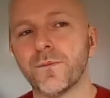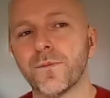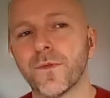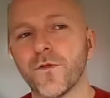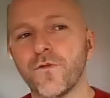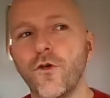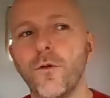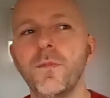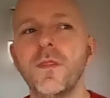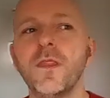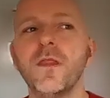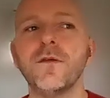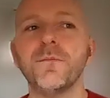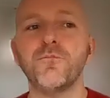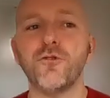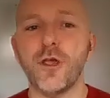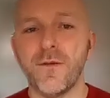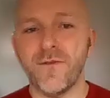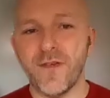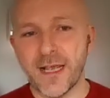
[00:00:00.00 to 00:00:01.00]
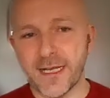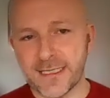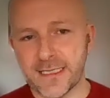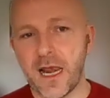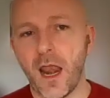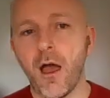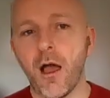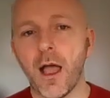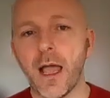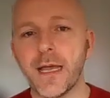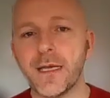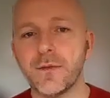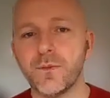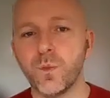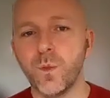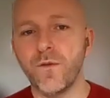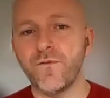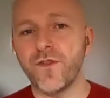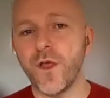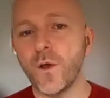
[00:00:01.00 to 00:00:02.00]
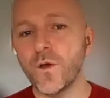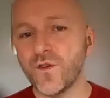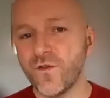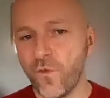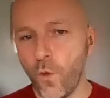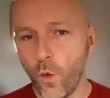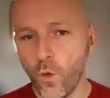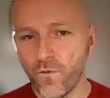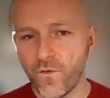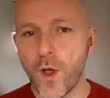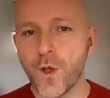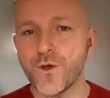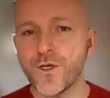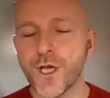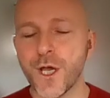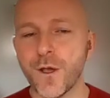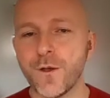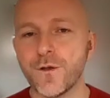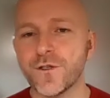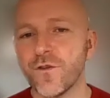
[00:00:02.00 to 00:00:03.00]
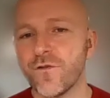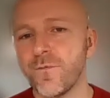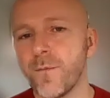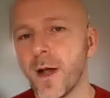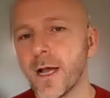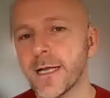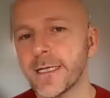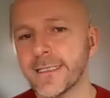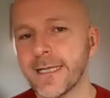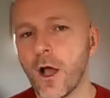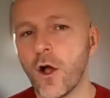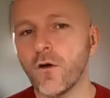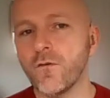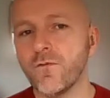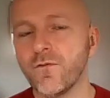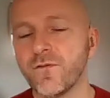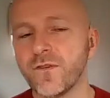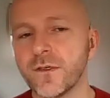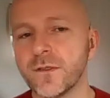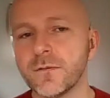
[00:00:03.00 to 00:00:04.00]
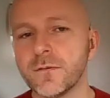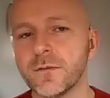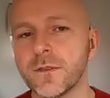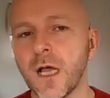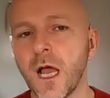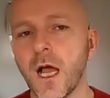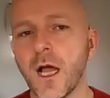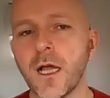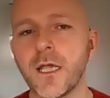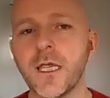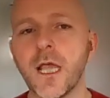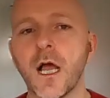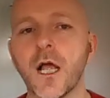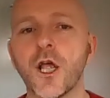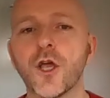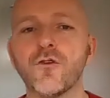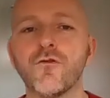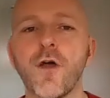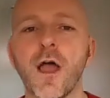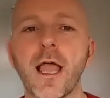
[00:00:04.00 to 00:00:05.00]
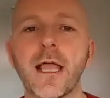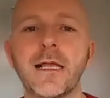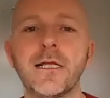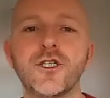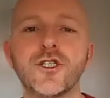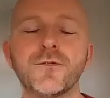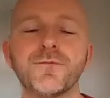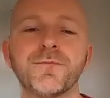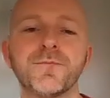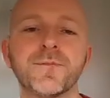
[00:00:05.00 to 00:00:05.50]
From the previous slide with those 4 photos of myself at a younger age,